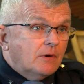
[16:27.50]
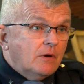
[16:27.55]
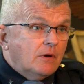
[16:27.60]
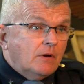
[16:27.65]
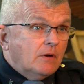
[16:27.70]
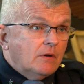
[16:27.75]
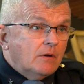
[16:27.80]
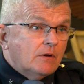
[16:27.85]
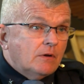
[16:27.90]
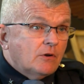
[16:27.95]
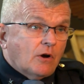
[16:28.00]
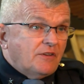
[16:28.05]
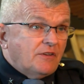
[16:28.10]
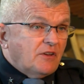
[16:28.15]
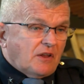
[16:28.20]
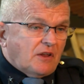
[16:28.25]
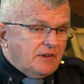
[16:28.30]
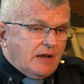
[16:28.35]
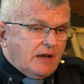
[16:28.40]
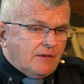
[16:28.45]
You
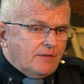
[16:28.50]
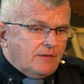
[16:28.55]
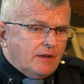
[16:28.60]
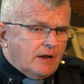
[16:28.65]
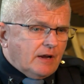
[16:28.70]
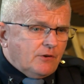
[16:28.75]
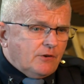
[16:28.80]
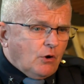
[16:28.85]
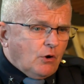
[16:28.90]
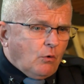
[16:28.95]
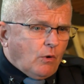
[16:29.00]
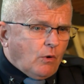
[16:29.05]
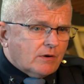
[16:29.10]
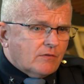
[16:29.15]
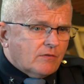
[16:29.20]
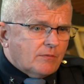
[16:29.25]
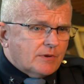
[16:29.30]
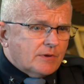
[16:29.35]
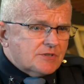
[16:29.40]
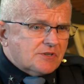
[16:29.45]
don't. No
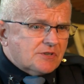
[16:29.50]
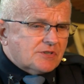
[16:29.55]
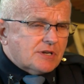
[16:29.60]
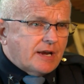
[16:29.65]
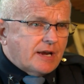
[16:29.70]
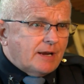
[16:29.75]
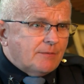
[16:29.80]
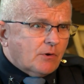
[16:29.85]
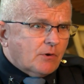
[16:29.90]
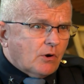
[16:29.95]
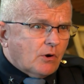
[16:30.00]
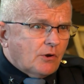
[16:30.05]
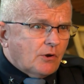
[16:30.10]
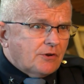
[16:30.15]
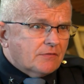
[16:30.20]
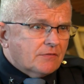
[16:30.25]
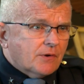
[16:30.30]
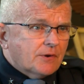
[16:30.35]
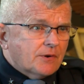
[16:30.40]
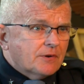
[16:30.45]
one of
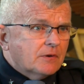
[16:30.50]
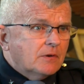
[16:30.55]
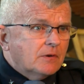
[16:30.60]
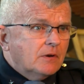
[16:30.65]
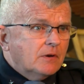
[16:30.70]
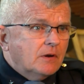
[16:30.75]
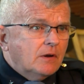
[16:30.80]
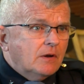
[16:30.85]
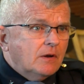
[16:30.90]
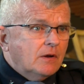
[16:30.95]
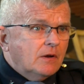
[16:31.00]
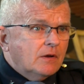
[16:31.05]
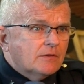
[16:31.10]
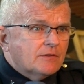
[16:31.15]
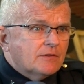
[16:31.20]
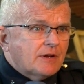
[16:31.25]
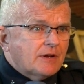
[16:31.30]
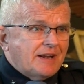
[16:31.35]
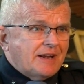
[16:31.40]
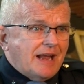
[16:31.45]
them is the same. They're all
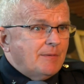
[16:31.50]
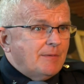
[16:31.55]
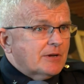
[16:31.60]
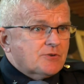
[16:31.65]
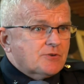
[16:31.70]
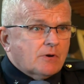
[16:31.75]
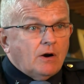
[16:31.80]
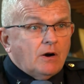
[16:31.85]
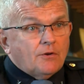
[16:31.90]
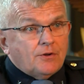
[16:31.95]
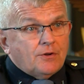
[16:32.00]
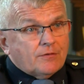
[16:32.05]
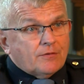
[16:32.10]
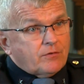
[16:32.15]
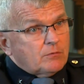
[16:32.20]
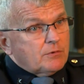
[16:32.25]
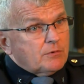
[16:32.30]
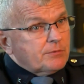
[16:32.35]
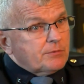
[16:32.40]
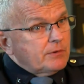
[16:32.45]
different.
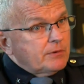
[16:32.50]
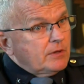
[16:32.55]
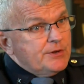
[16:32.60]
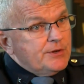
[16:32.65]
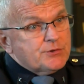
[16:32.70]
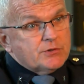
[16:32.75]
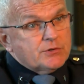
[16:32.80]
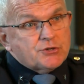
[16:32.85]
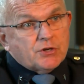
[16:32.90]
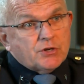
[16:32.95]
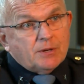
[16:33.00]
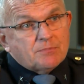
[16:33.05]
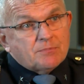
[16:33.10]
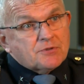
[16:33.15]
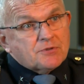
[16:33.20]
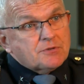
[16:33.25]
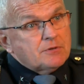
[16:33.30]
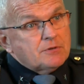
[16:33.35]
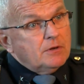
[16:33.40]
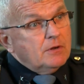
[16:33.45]
Dynamics are all
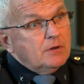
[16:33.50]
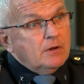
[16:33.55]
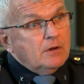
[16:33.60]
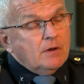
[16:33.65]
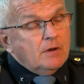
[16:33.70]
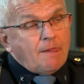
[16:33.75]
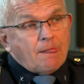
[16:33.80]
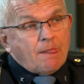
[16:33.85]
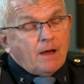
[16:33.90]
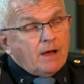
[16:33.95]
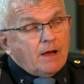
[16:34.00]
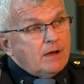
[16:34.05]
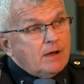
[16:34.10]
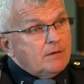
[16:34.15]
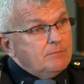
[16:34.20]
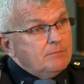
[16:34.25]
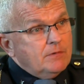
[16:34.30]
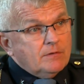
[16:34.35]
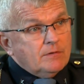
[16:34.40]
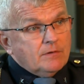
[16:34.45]
different with
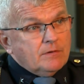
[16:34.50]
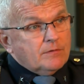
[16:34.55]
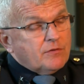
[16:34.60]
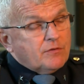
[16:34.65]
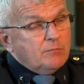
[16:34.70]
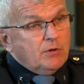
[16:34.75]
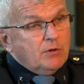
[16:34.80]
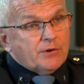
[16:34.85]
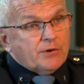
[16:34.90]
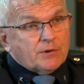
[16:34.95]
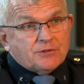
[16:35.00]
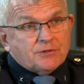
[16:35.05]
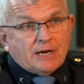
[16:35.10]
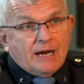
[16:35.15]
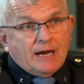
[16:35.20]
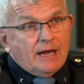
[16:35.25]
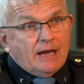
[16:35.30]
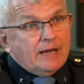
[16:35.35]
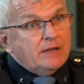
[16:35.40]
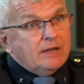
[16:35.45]
relationships,
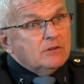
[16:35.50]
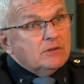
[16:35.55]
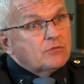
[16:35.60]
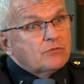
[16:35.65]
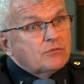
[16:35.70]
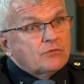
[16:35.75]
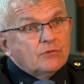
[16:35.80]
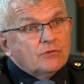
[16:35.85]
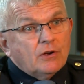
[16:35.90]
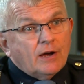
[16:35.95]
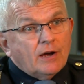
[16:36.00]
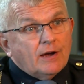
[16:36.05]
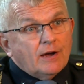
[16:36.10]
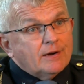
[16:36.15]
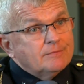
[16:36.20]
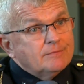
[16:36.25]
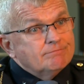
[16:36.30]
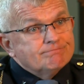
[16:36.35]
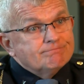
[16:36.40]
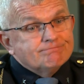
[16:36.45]
familial
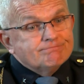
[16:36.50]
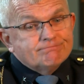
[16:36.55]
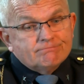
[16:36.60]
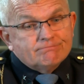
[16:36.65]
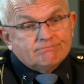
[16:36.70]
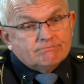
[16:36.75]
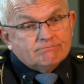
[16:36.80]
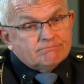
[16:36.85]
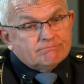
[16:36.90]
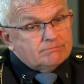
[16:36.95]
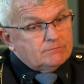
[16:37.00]
ties,